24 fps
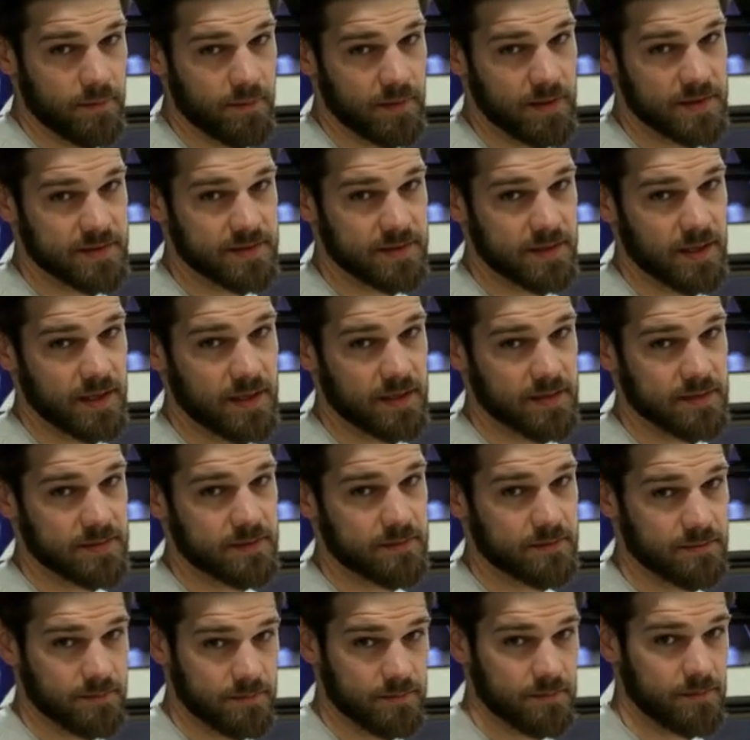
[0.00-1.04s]
this thing
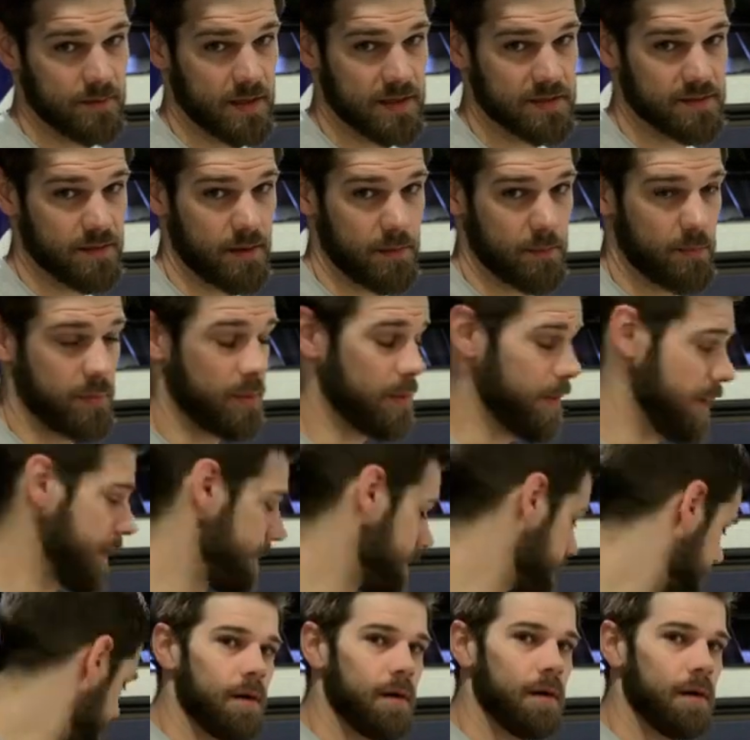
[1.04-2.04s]
it's on point.